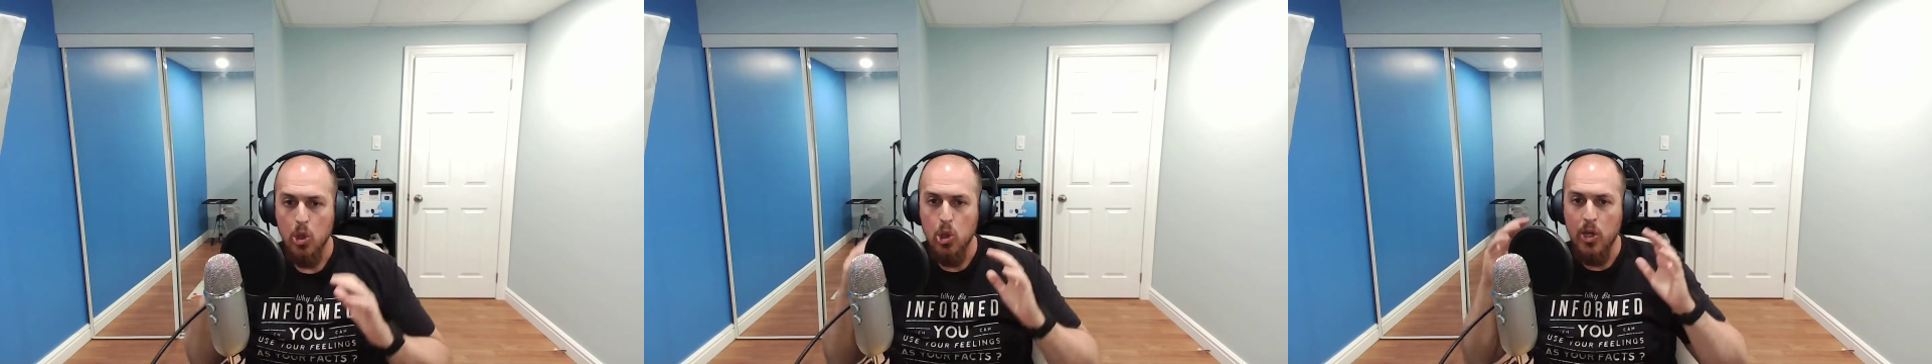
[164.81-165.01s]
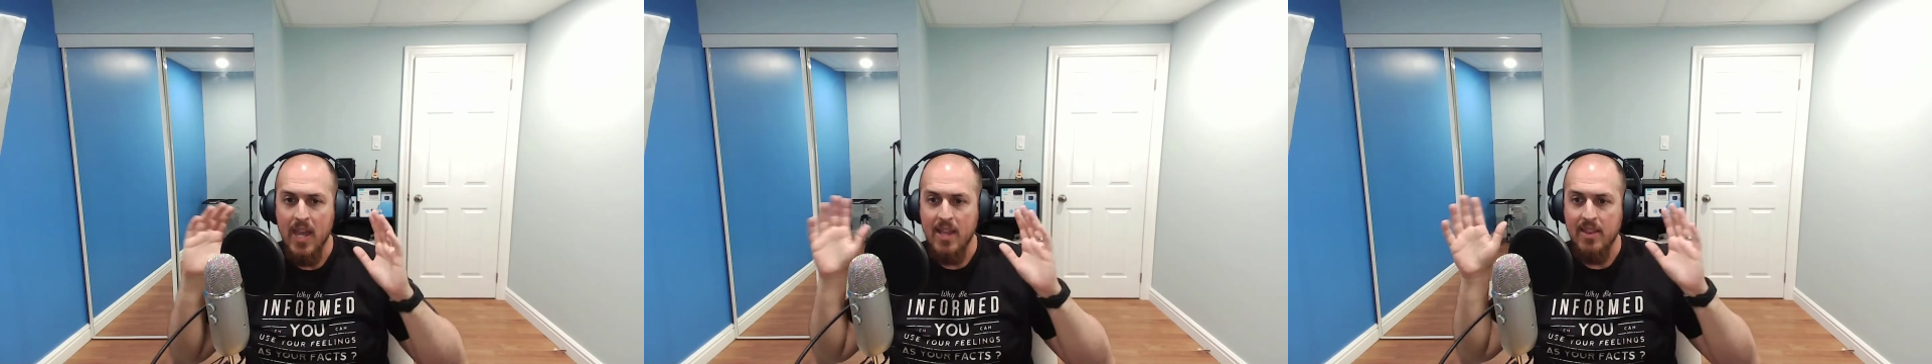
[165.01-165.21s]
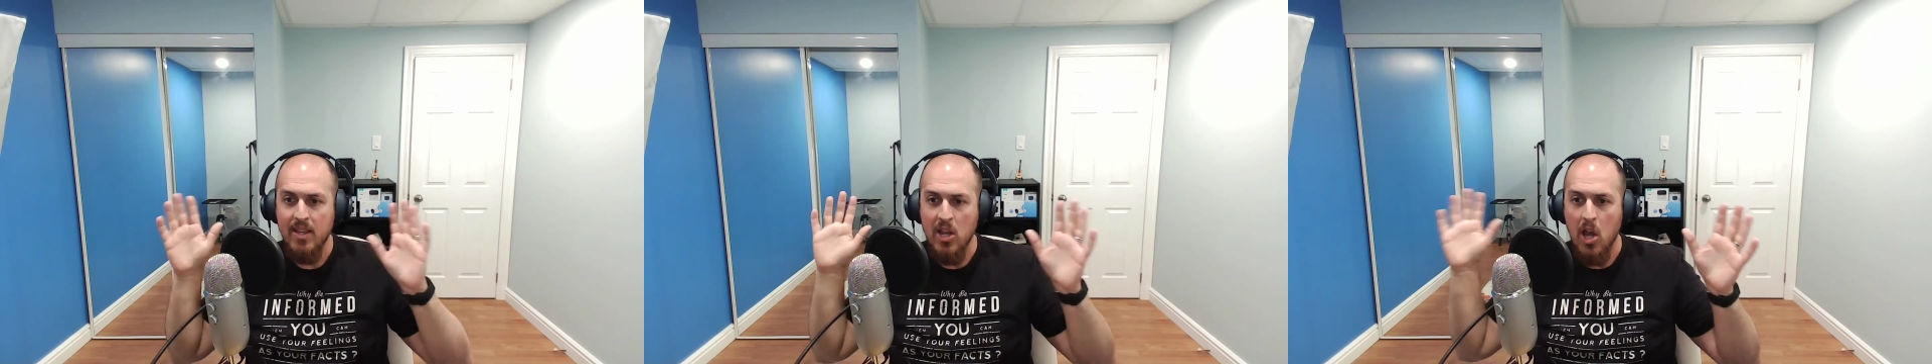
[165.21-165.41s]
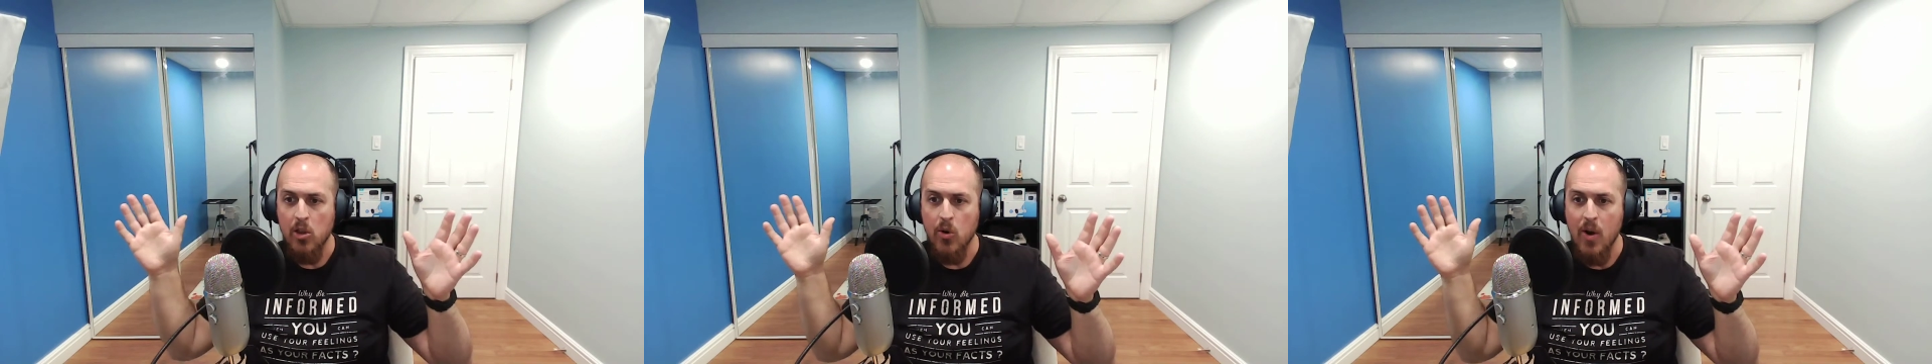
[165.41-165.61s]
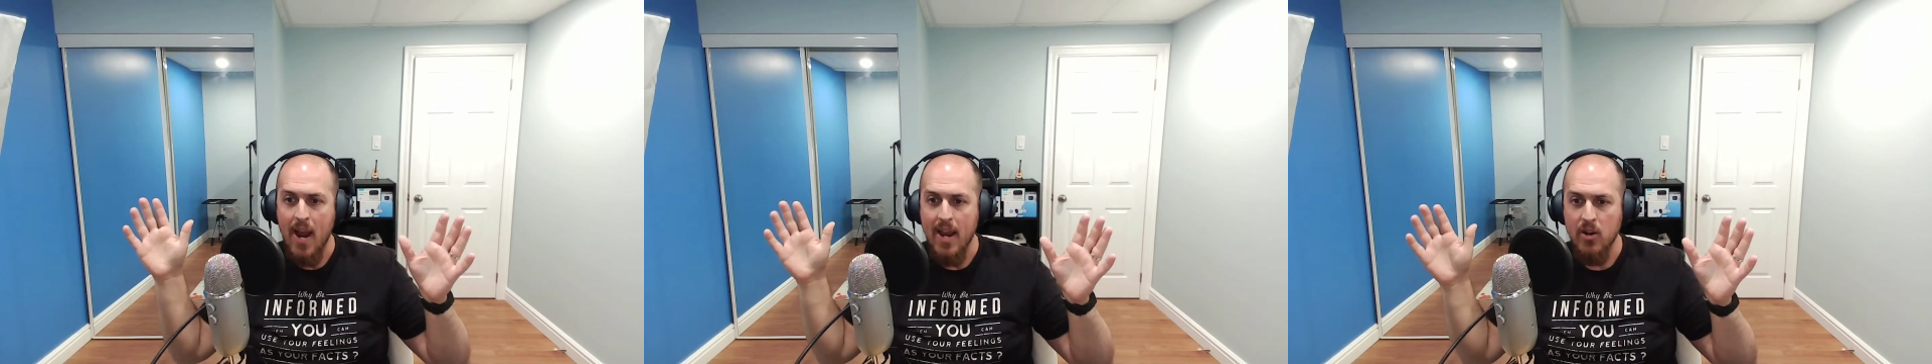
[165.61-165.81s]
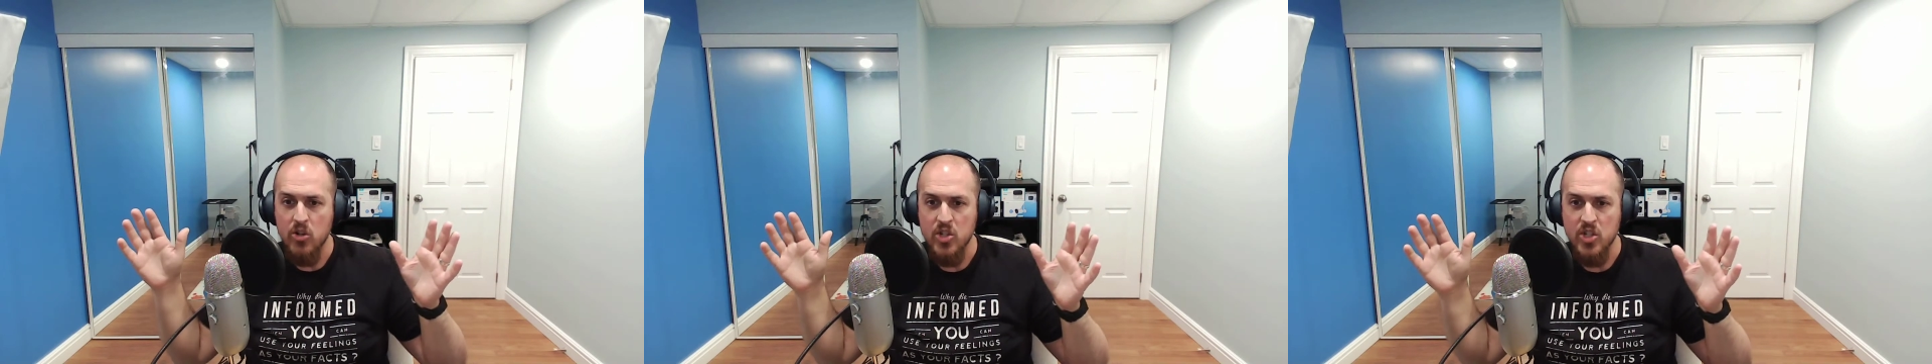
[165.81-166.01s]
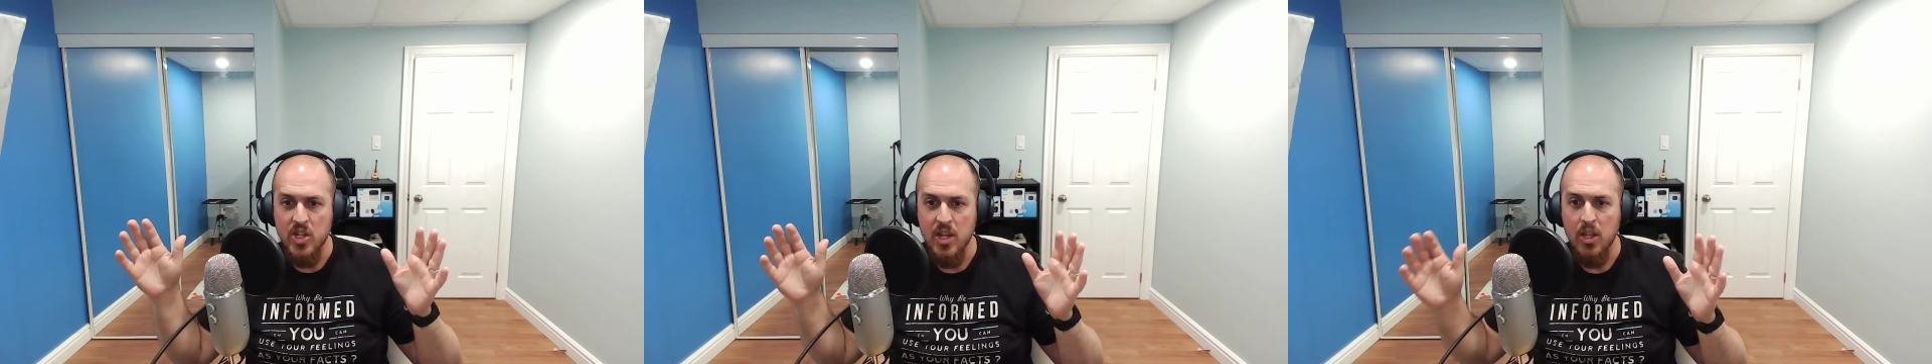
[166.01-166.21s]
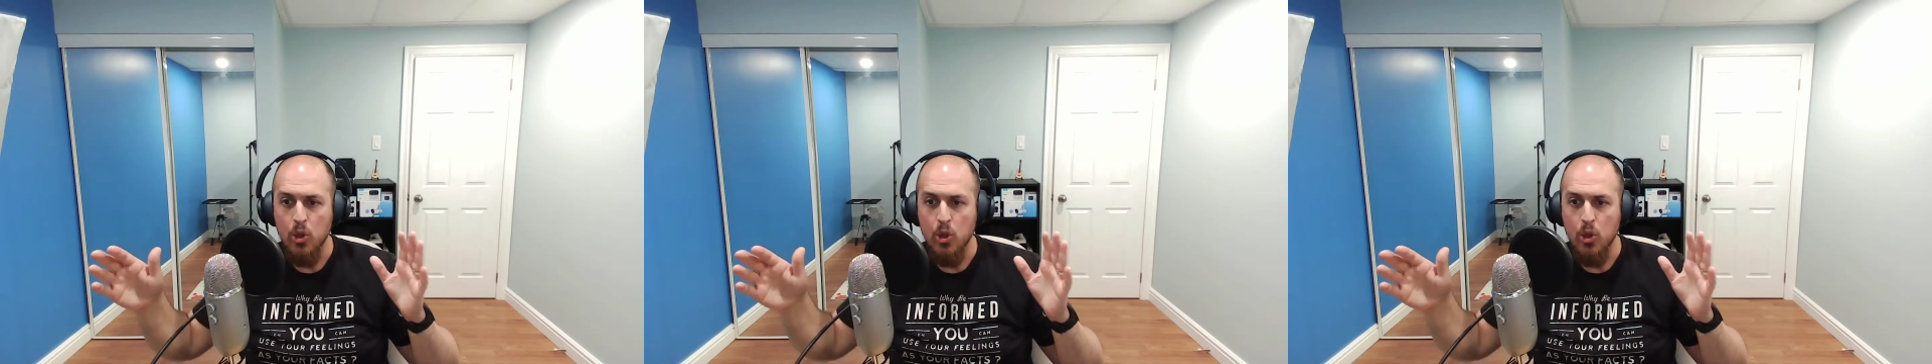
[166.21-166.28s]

Looking at the color accuracy,